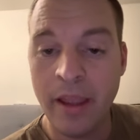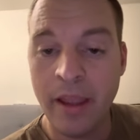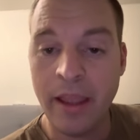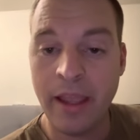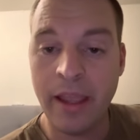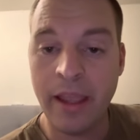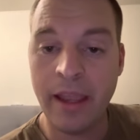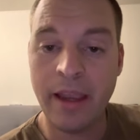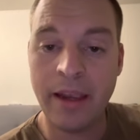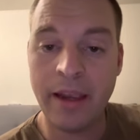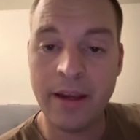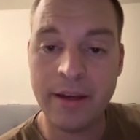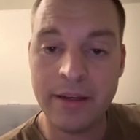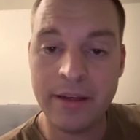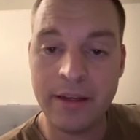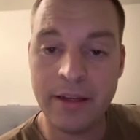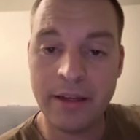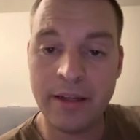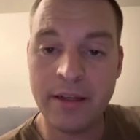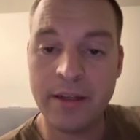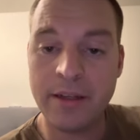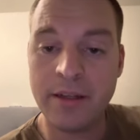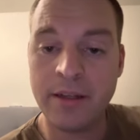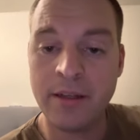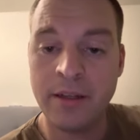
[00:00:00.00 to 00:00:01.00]
And
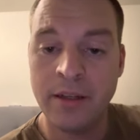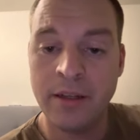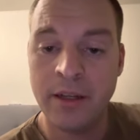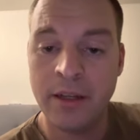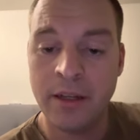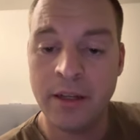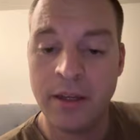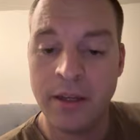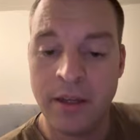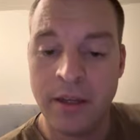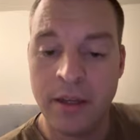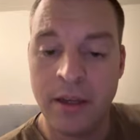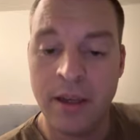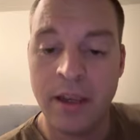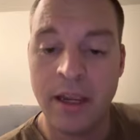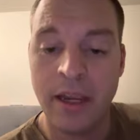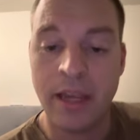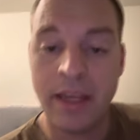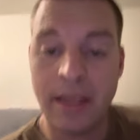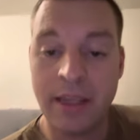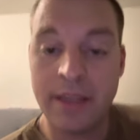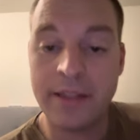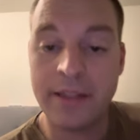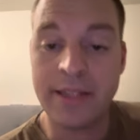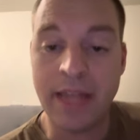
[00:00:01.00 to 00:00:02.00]

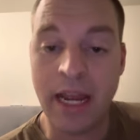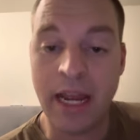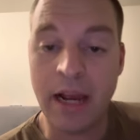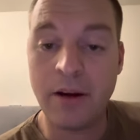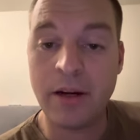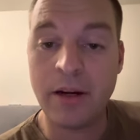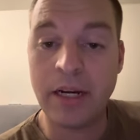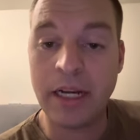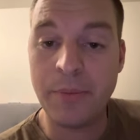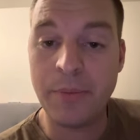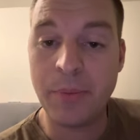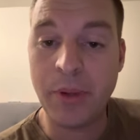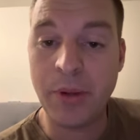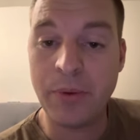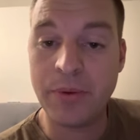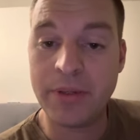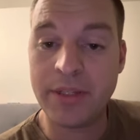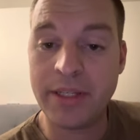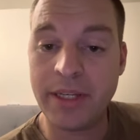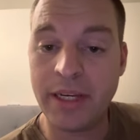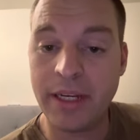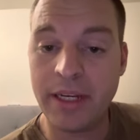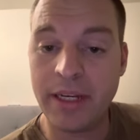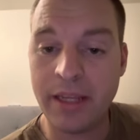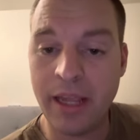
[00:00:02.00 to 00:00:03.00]
he is now going to be with
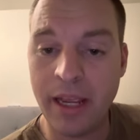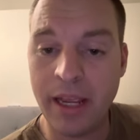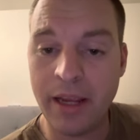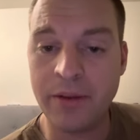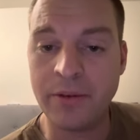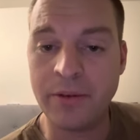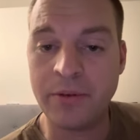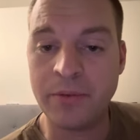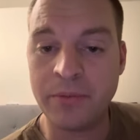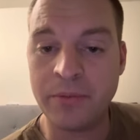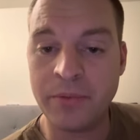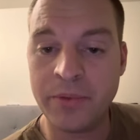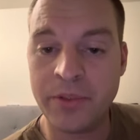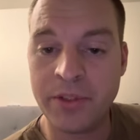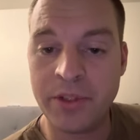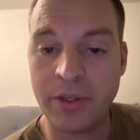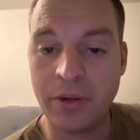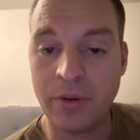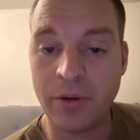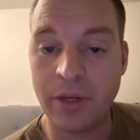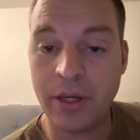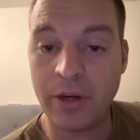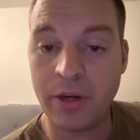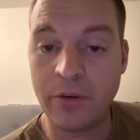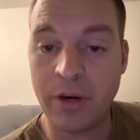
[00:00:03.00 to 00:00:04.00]
San Diego. So
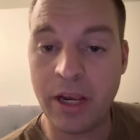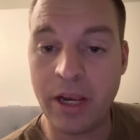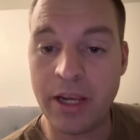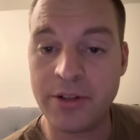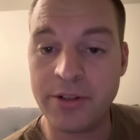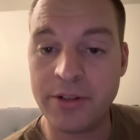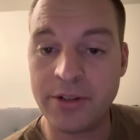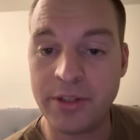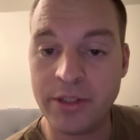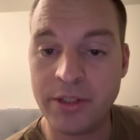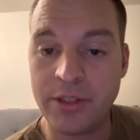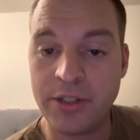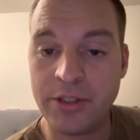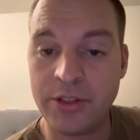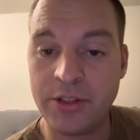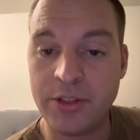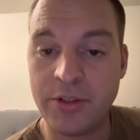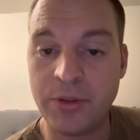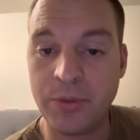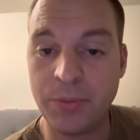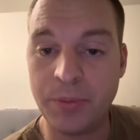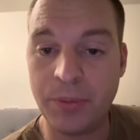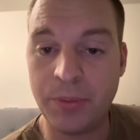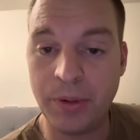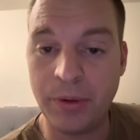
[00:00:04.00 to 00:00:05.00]
congratulations
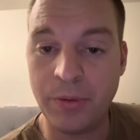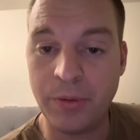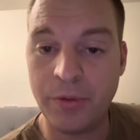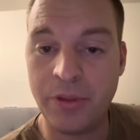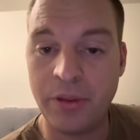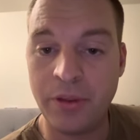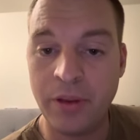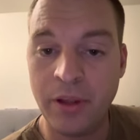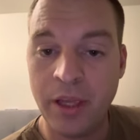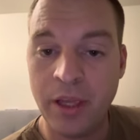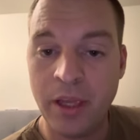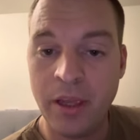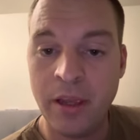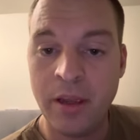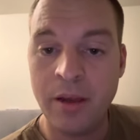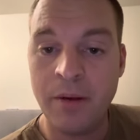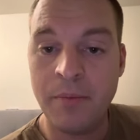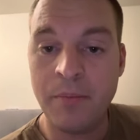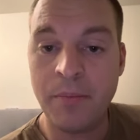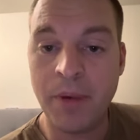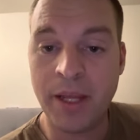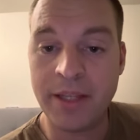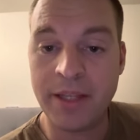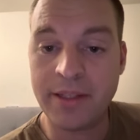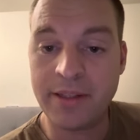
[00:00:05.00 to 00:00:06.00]
to both
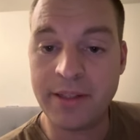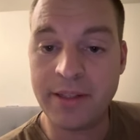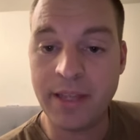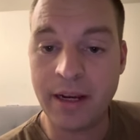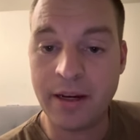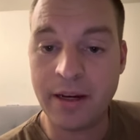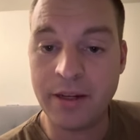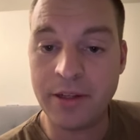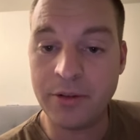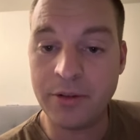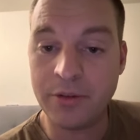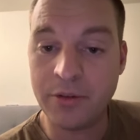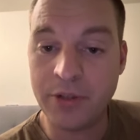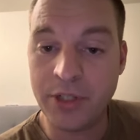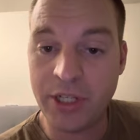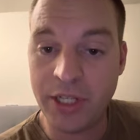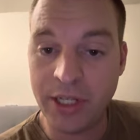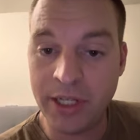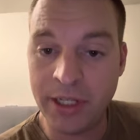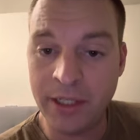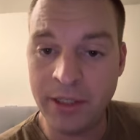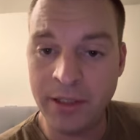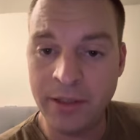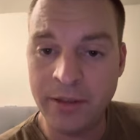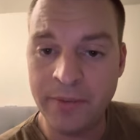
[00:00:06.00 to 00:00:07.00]
Masataka
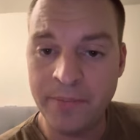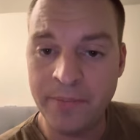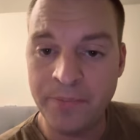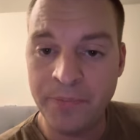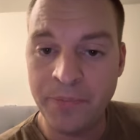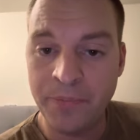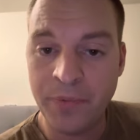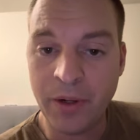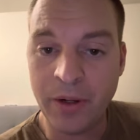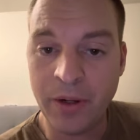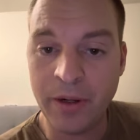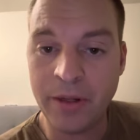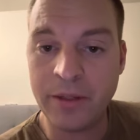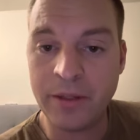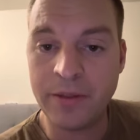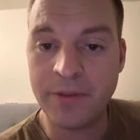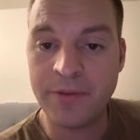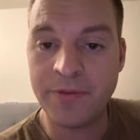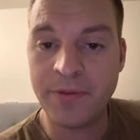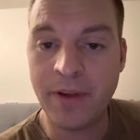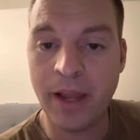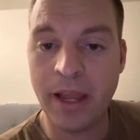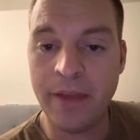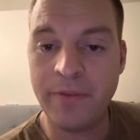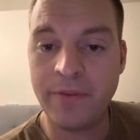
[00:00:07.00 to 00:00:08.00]
Yoshida on his
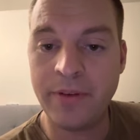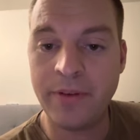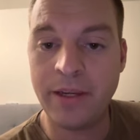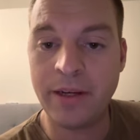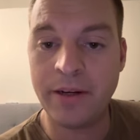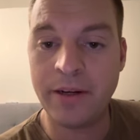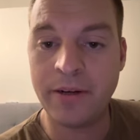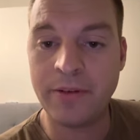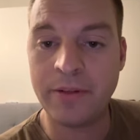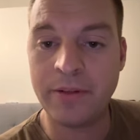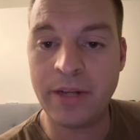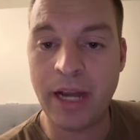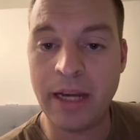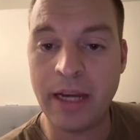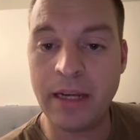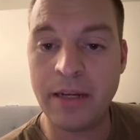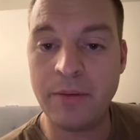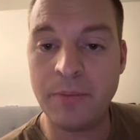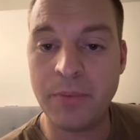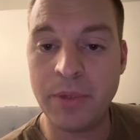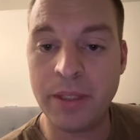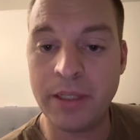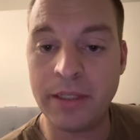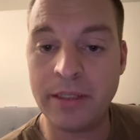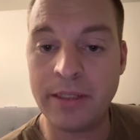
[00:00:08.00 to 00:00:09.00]
five-year, $90
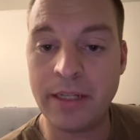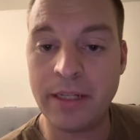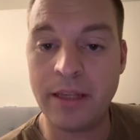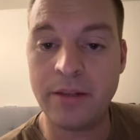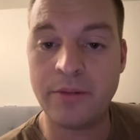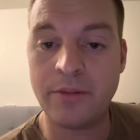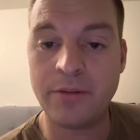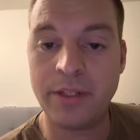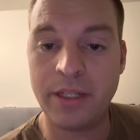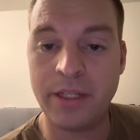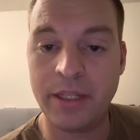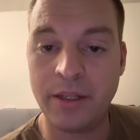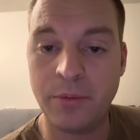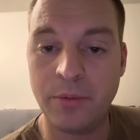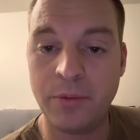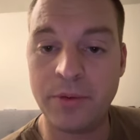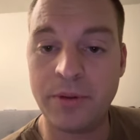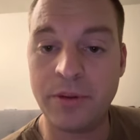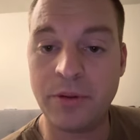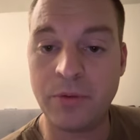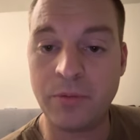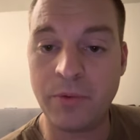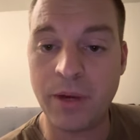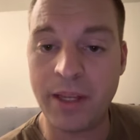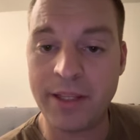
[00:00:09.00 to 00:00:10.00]
million deal with
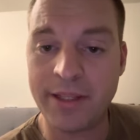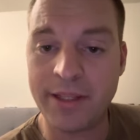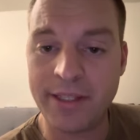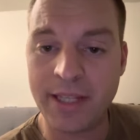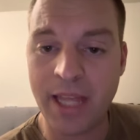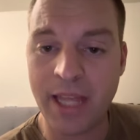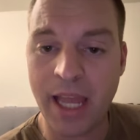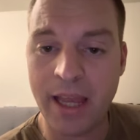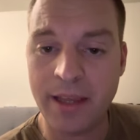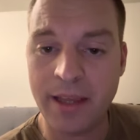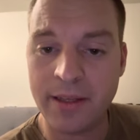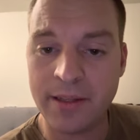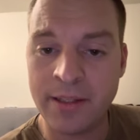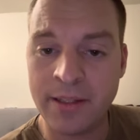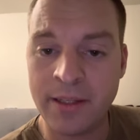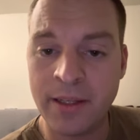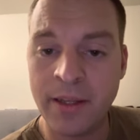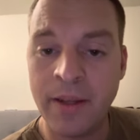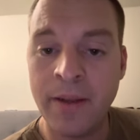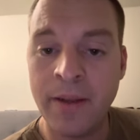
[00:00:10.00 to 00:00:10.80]
the Red Sox,